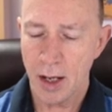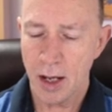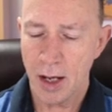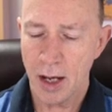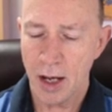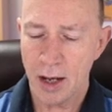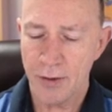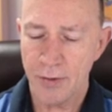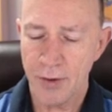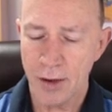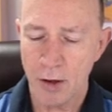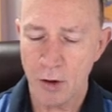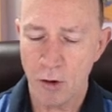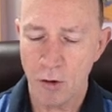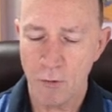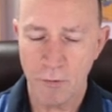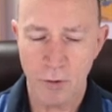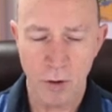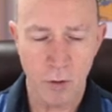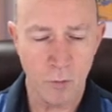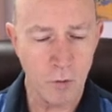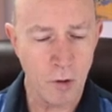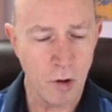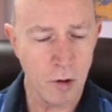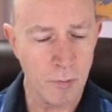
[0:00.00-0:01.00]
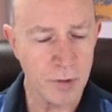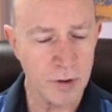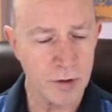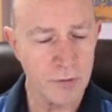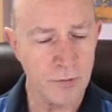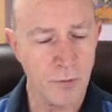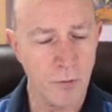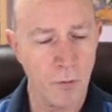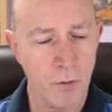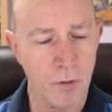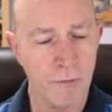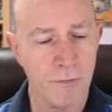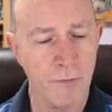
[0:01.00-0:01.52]
And then over in Romans
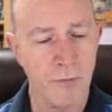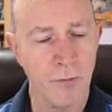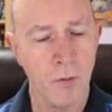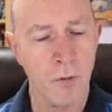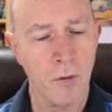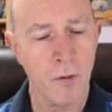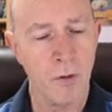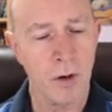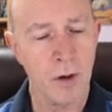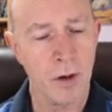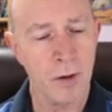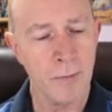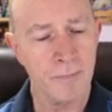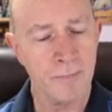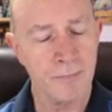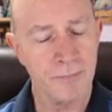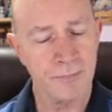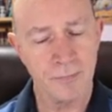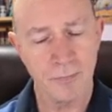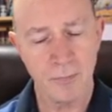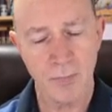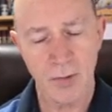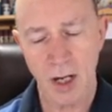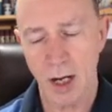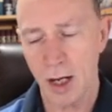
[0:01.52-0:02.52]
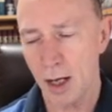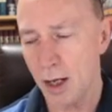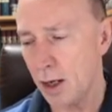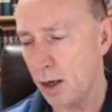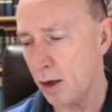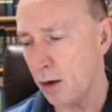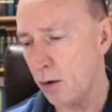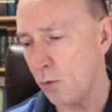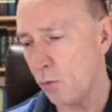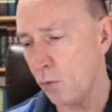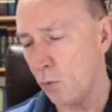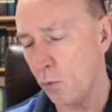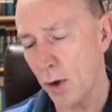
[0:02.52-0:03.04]
4 4,
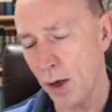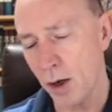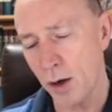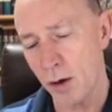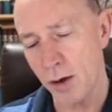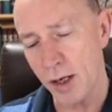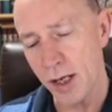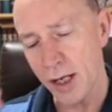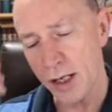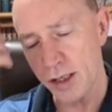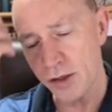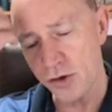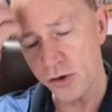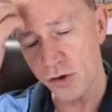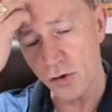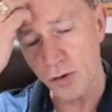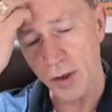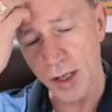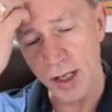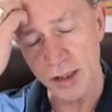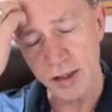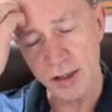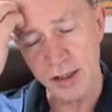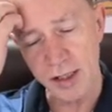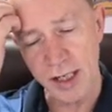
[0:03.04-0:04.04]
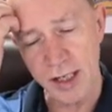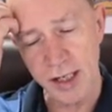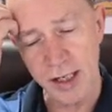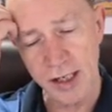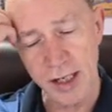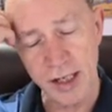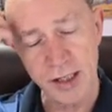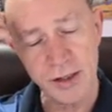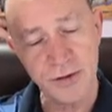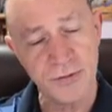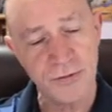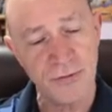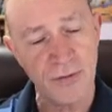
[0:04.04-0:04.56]
uh, where it is translated
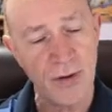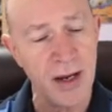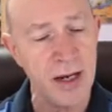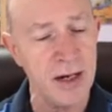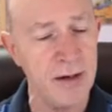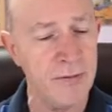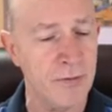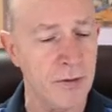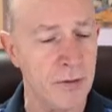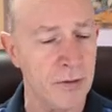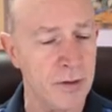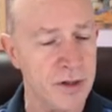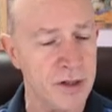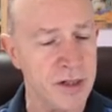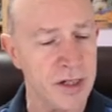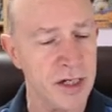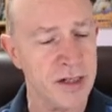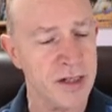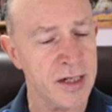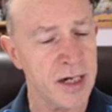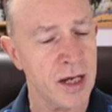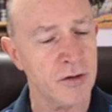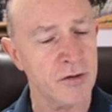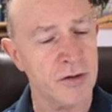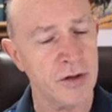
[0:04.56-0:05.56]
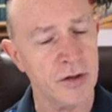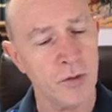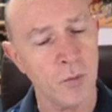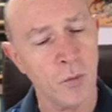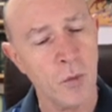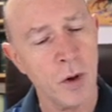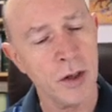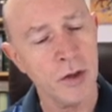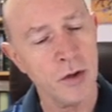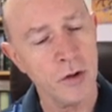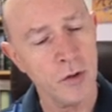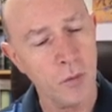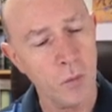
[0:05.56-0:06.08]
as favor, it says, Now to the
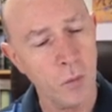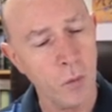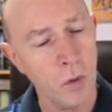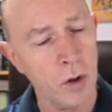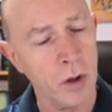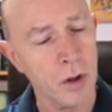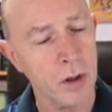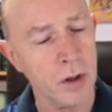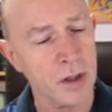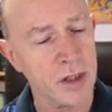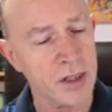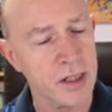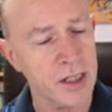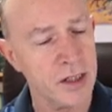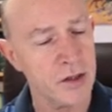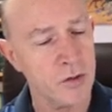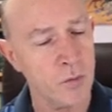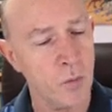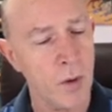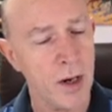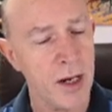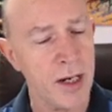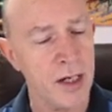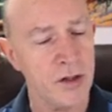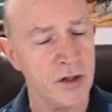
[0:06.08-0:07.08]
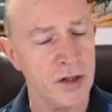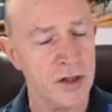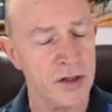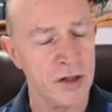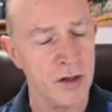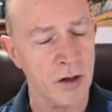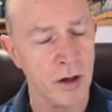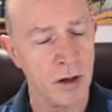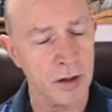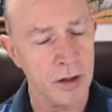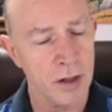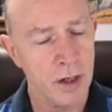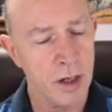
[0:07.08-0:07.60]
one who works, his wage is
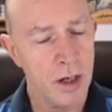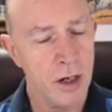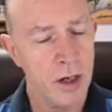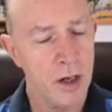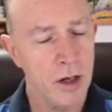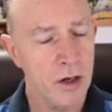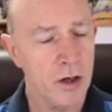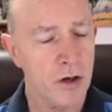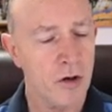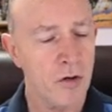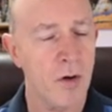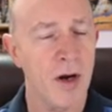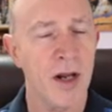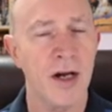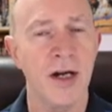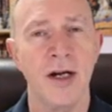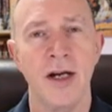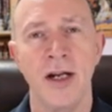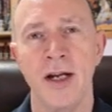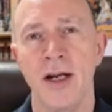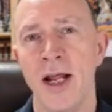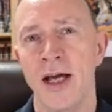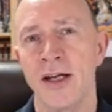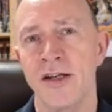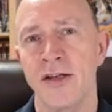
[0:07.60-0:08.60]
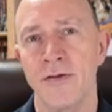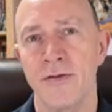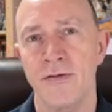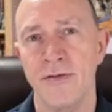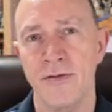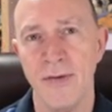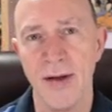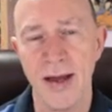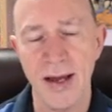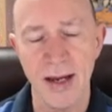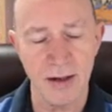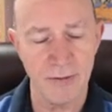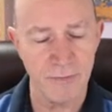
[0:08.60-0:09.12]
not credited as a
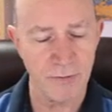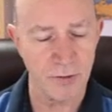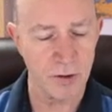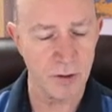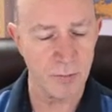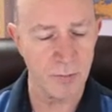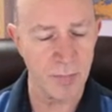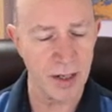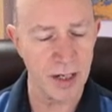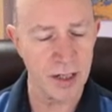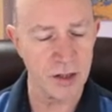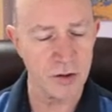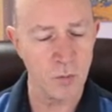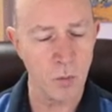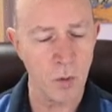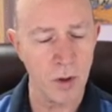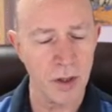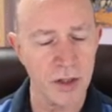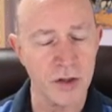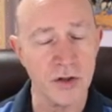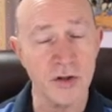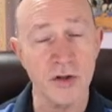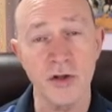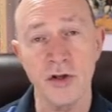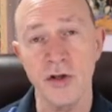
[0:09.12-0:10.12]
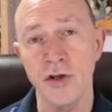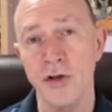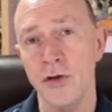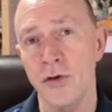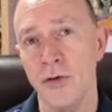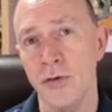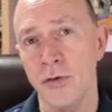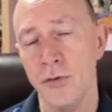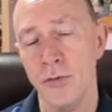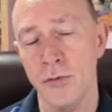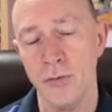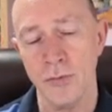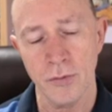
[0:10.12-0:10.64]
favor, but as what is
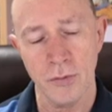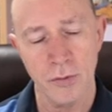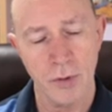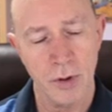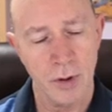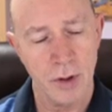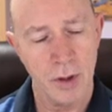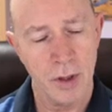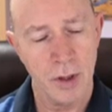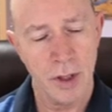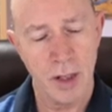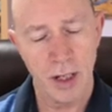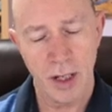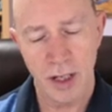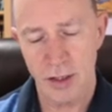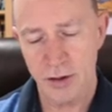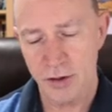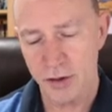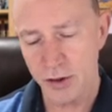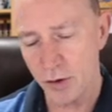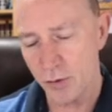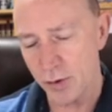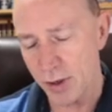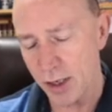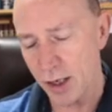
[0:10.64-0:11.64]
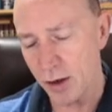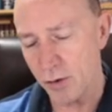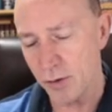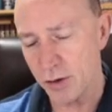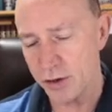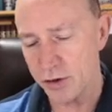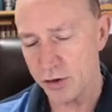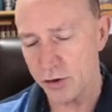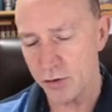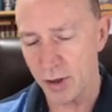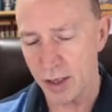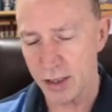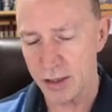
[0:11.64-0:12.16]
due. And so here
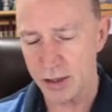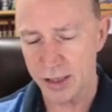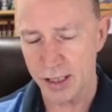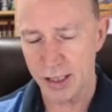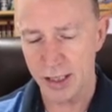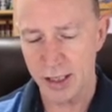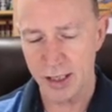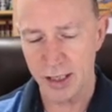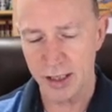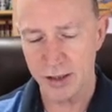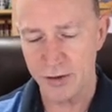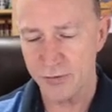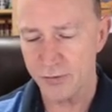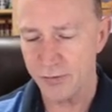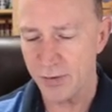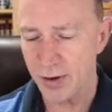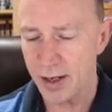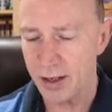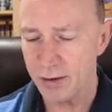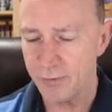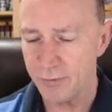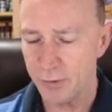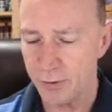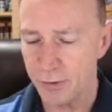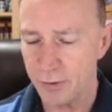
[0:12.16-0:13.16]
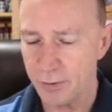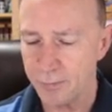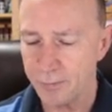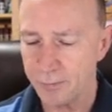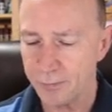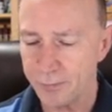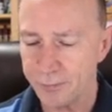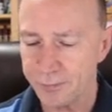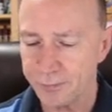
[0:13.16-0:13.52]
it's translated as favor.